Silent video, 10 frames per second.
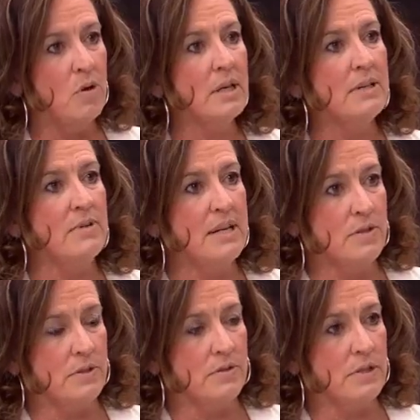what can
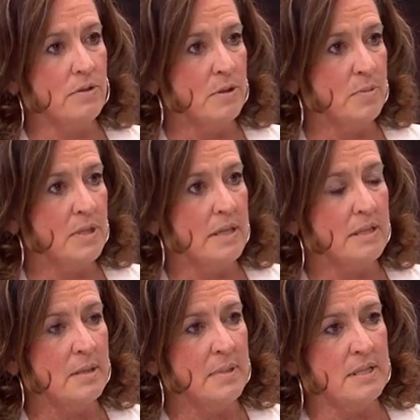restaurants and
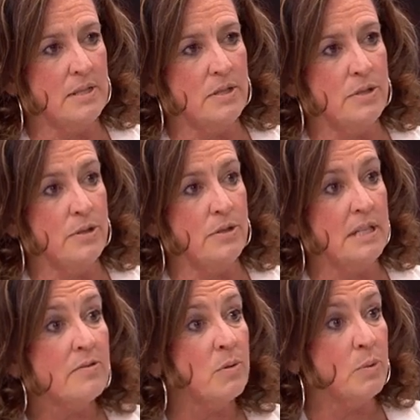hospitality businesses do
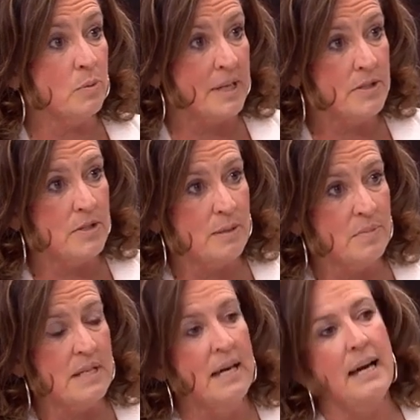different with waste
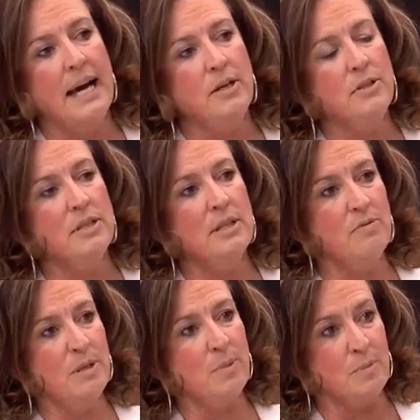streams? How do
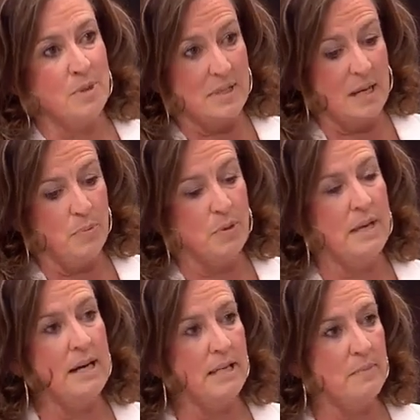they repurpose that, put
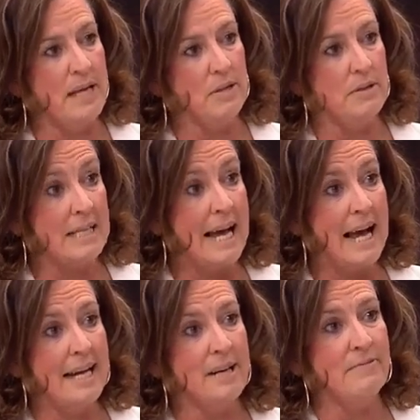that on a menu as a
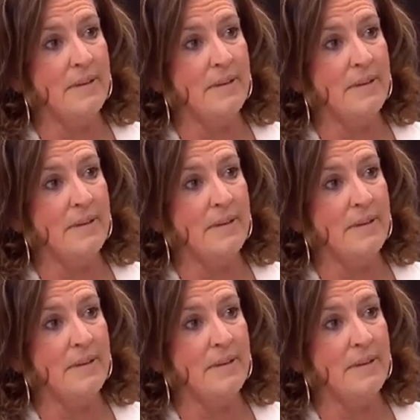higher